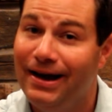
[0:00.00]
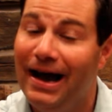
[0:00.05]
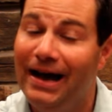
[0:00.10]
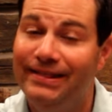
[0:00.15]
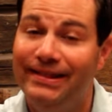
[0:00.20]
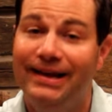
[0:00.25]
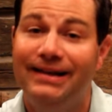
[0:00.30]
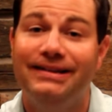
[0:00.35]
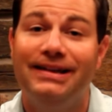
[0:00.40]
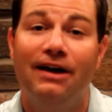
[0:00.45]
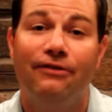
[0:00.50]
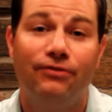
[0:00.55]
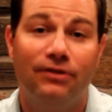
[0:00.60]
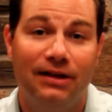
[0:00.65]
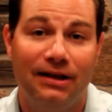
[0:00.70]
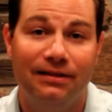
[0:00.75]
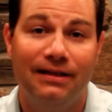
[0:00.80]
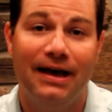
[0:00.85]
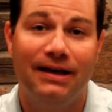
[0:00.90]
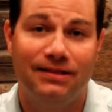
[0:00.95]
And they
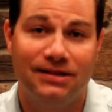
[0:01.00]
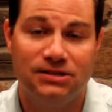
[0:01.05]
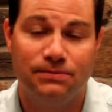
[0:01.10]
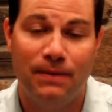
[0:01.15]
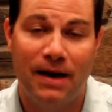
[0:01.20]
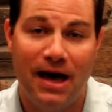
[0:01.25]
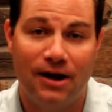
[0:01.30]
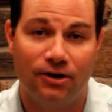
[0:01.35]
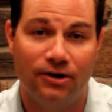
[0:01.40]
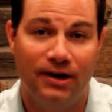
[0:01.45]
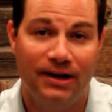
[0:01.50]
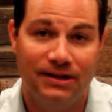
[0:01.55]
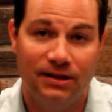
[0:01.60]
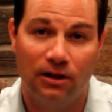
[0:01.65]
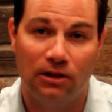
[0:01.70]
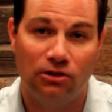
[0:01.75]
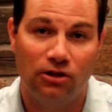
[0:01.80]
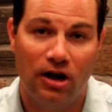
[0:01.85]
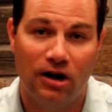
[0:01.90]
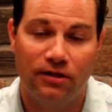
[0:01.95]
definitely like this pattern in a
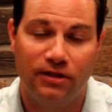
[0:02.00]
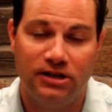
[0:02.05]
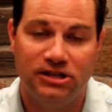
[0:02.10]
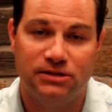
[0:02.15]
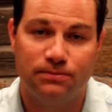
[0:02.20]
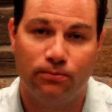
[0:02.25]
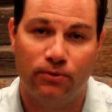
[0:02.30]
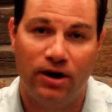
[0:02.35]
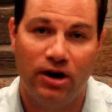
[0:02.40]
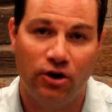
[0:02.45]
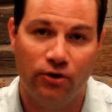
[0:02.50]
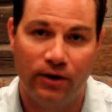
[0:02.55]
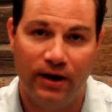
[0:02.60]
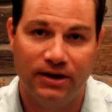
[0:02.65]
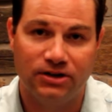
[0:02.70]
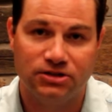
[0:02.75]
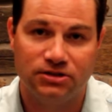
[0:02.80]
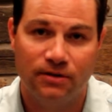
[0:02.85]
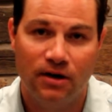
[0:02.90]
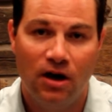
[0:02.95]
lot of these spring
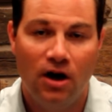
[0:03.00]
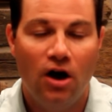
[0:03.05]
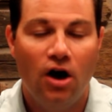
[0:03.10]
creeks.